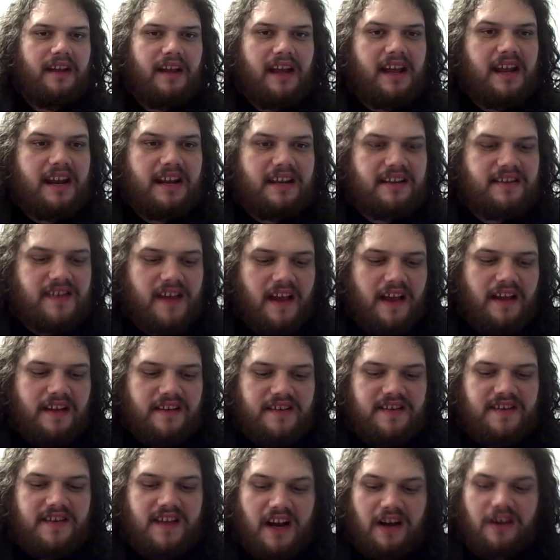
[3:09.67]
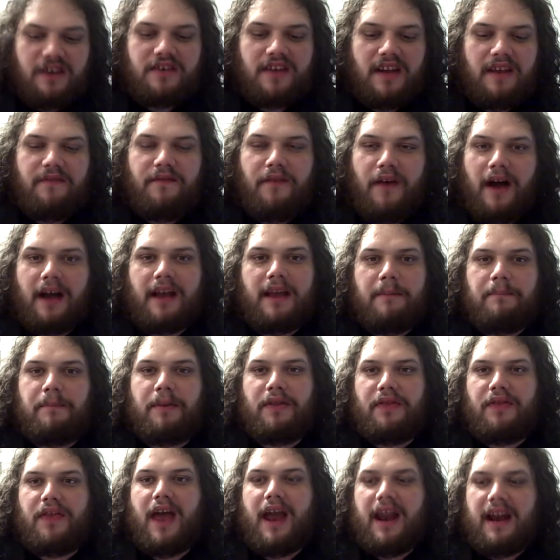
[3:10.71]
It is seriously fucking
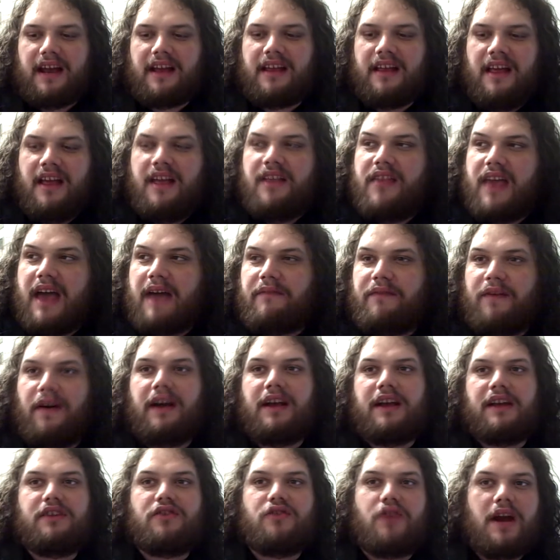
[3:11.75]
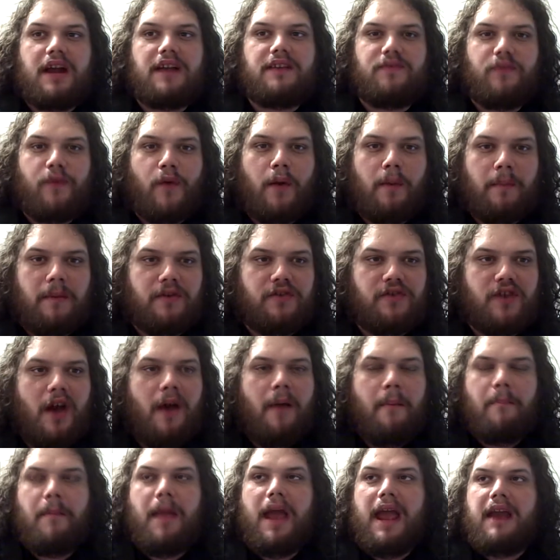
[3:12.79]
pathetic that fucking Transformers
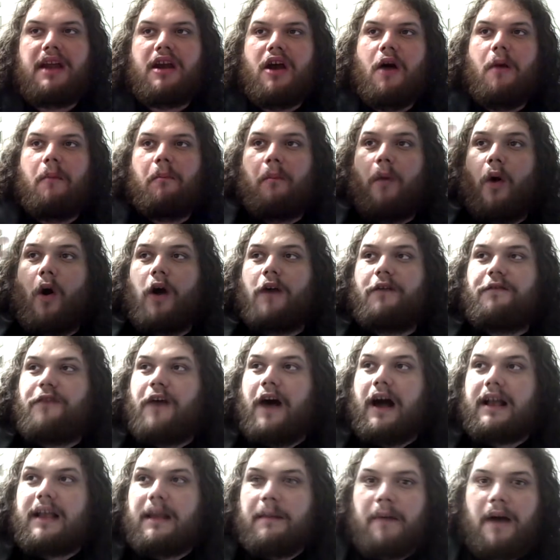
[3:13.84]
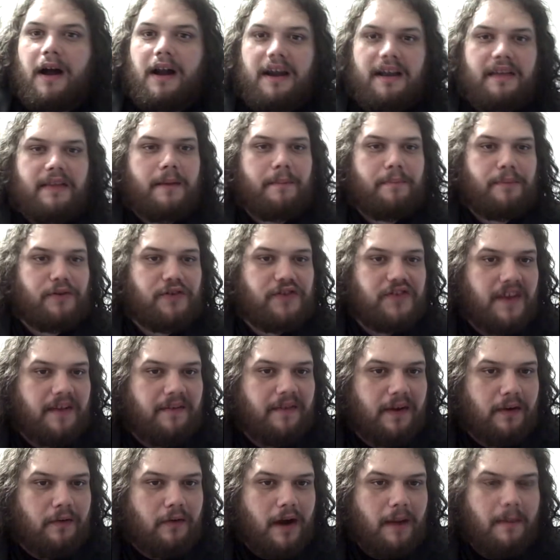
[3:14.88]
made more fucking money than
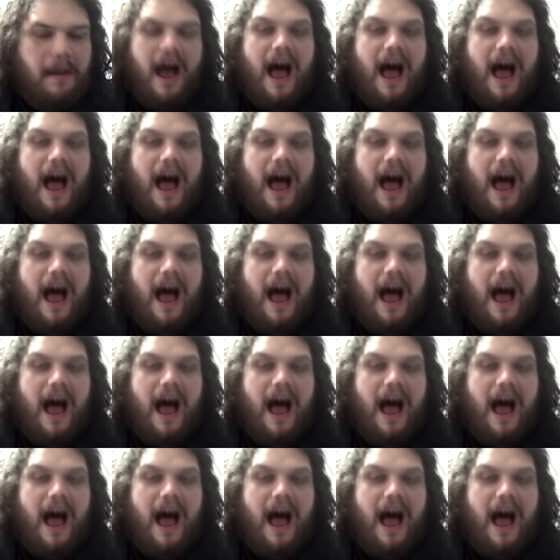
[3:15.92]
Pacific Rim.